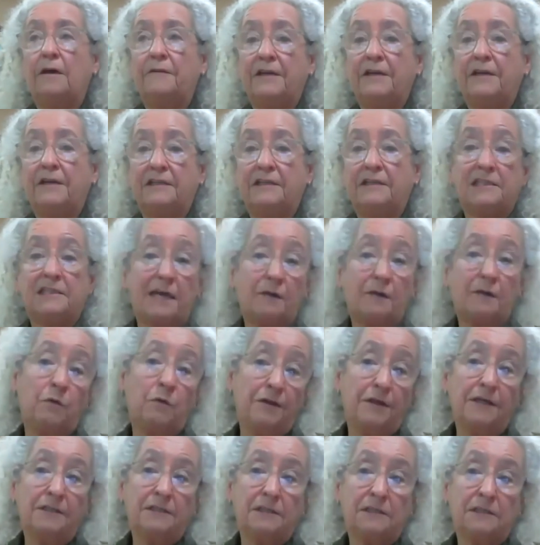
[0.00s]
They stayed
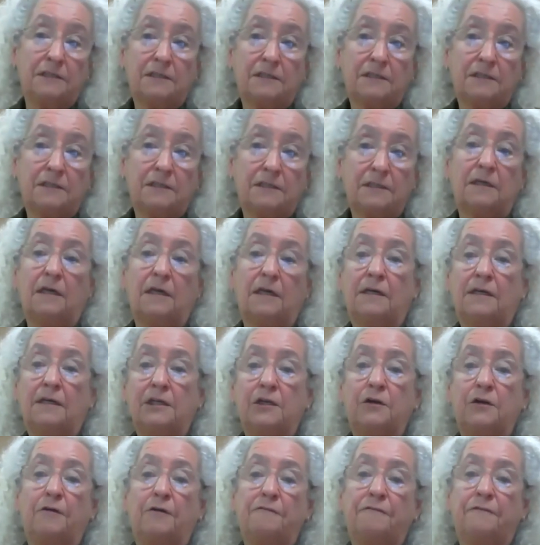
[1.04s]
with us uh,
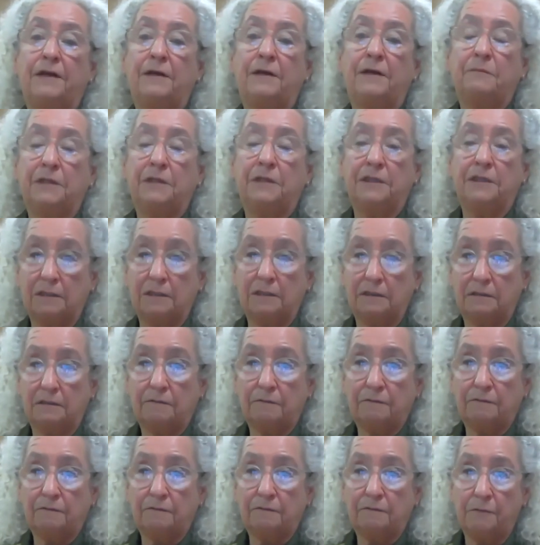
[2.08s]
in our family
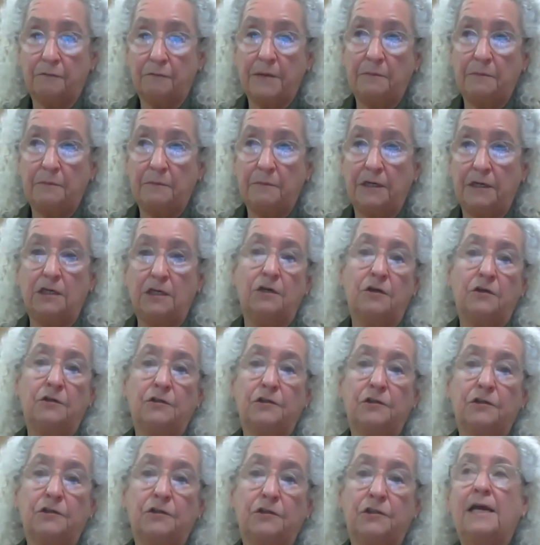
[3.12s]
for many, many
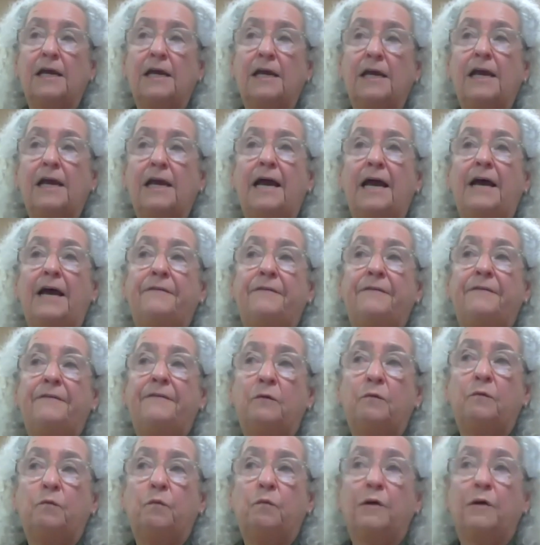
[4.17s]
years. And
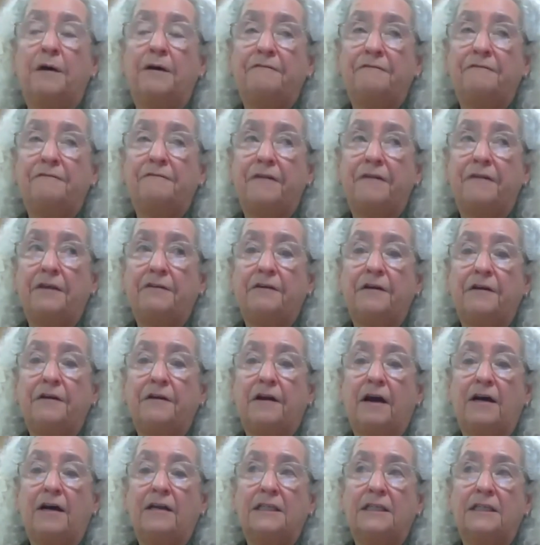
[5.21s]
then when my father
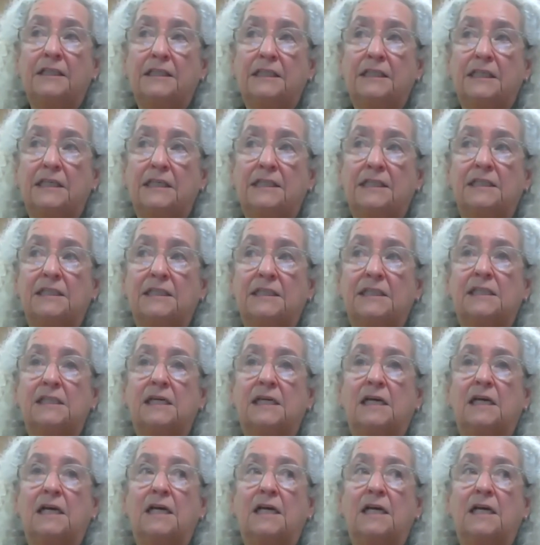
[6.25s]
got Huntington's,
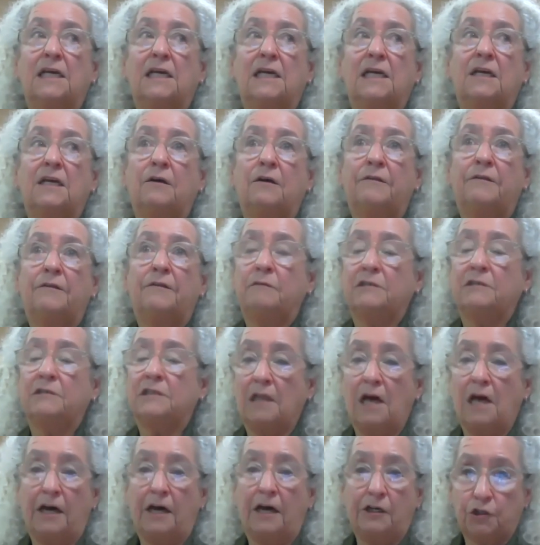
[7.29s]
there was a
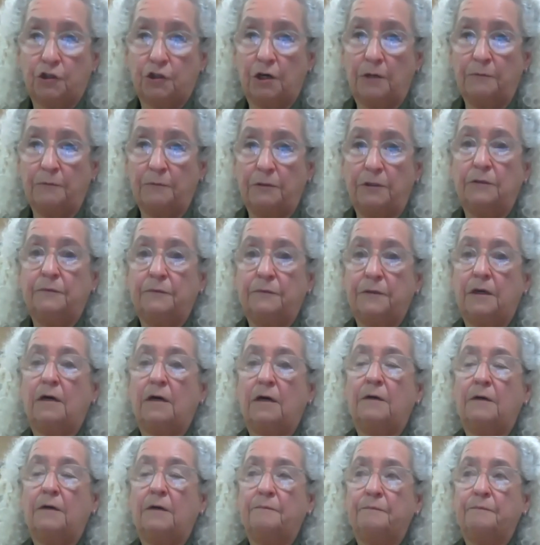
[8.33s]
lot of trouble.
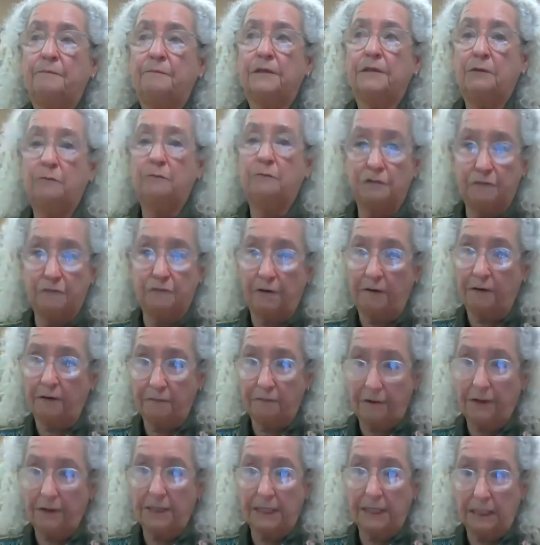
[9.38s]
Um, he was very,
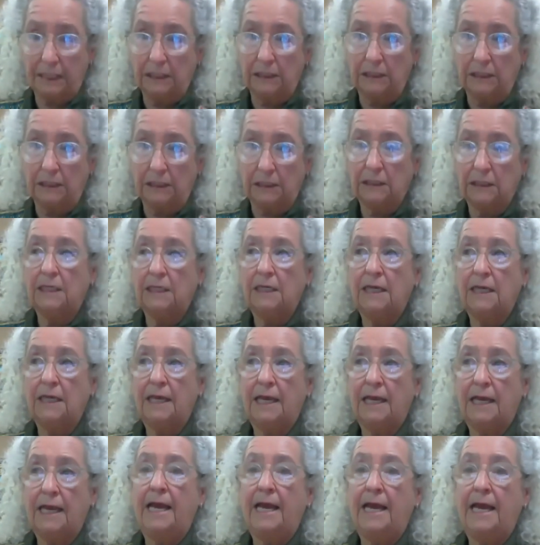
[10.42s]
very ill
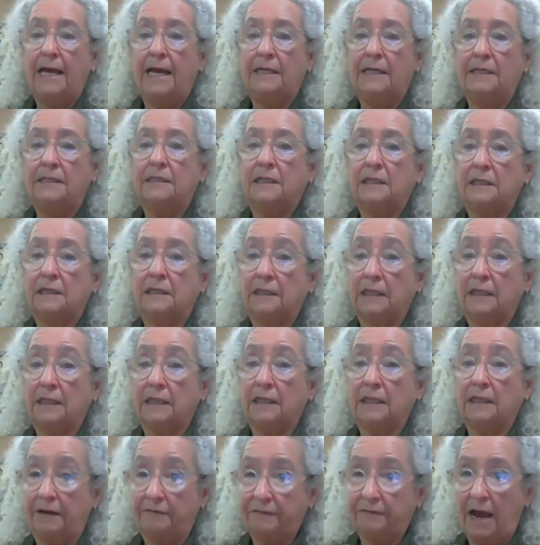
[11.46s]
and
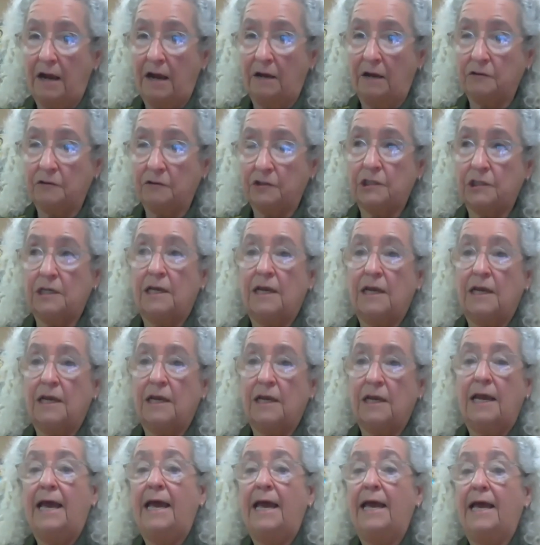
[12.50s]
left the house
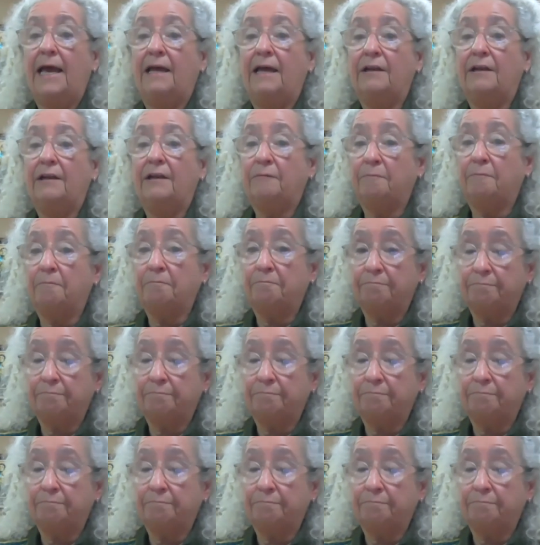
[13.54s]
and